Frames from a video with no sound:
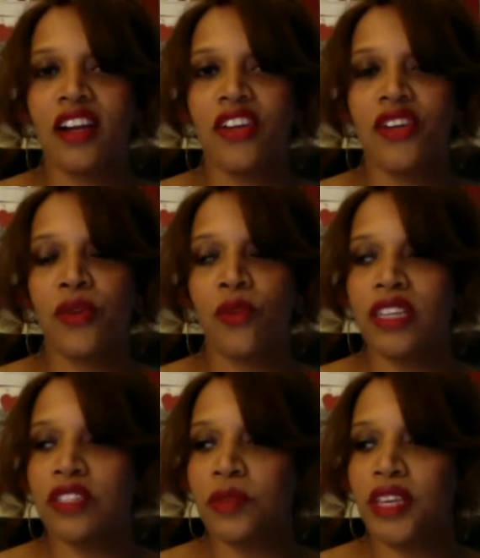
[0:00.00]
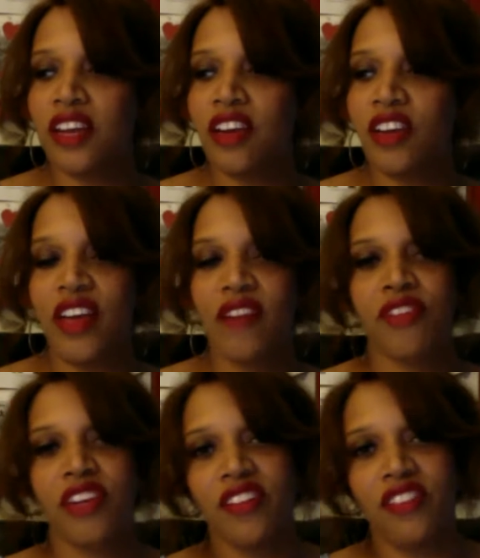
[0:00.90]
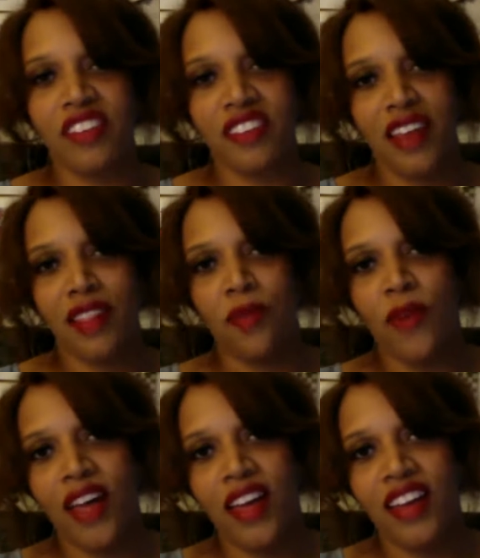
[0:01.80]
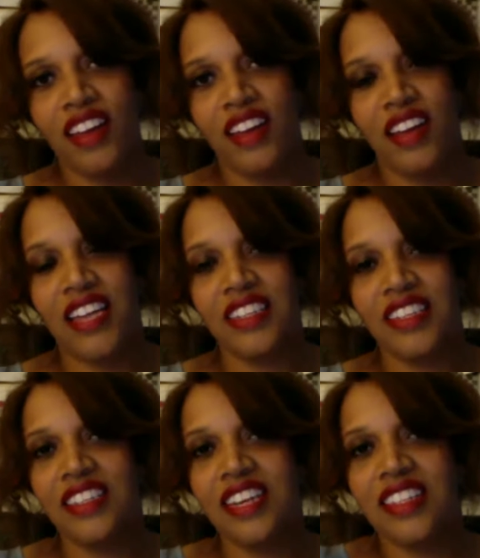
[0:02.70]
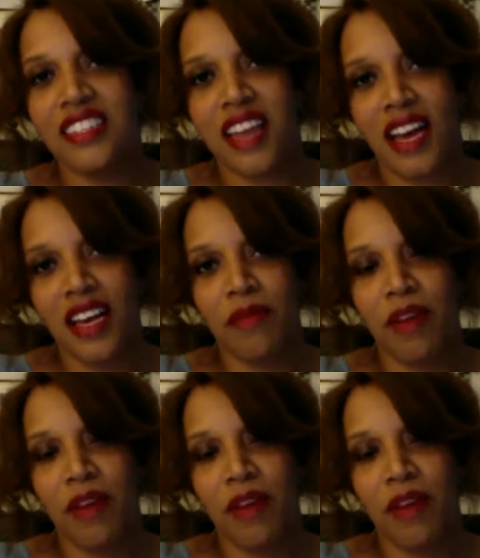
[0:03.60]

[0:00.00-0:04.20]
once we get all that forgiveness out of the way, and it takes time.